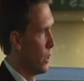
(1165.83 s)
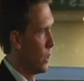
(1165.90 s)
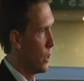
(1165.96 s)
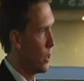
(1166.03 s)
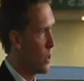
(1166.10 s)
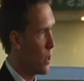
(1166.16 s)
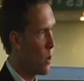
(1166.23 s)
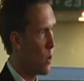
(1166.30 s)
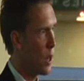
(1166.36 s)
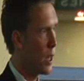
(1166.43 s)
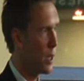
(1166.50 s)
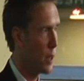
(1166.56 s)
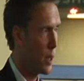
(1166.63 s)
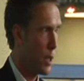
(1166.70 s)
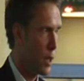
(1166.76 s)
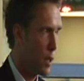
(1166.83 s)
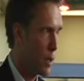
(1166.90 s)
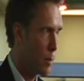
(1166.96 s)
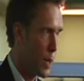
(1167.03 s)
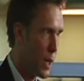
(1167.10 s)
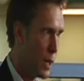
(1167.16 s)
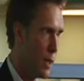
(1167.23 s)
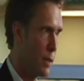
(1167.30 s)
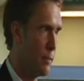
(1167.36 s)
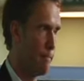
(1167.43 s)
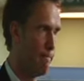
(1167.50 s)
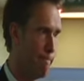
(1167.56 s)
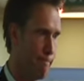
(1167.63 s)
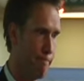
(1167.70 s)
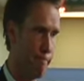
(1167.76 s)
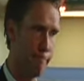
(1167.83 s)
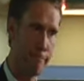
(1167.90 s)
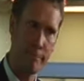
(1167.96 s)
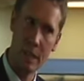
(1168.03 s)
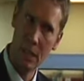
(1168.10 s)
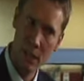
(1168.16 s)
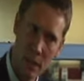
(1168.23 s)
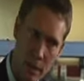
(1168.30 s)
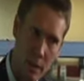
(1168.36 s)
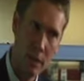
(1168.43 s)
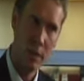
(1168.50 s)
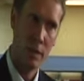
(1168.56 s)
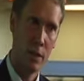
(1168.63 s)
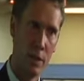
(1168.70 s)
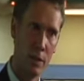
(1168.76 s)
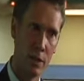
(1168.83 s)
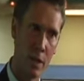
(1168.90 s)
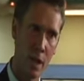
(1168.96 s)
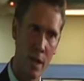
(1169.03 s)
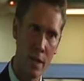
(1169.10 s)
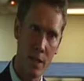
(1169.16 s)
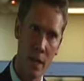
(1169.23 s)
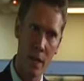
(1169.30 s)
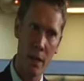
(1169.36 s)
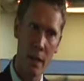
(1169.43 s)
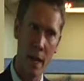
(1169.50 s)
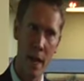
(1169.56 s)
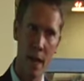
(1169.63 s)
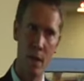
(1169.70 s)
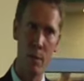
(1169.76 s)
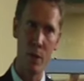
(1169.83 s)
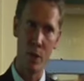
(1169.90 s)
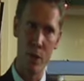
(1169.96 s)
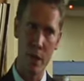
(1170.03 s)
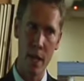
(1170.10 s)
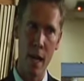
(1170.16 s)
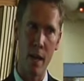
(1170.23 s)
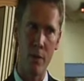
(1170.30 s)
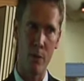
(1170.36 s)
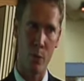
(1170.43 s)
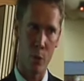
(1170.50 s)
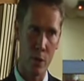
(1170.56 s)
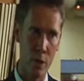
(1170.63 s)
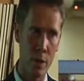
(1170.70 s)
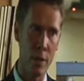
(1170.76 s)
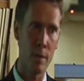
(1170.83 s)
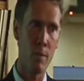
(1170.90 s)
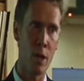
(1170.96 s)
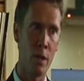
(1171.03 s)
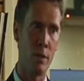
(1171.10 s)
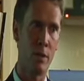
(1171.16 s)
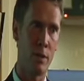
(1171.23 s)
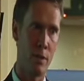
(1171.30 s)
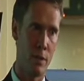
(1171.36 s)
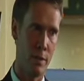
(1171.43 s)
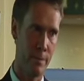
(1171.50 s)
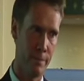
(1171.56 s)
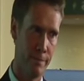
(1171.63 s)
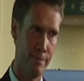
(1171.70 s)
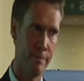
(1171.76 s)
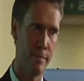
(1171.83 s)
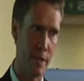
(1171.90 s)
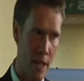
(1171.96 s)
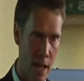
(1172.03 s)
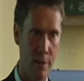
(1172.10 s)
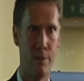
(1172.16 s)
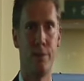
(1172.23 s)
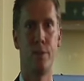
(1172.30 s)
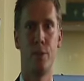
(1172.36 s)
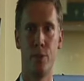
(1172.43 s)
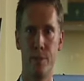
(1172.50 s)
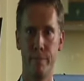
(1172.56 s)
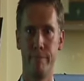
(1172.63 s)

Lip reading: you know what there, buddy? Sorry to tell you, Al, but you got 3 months left.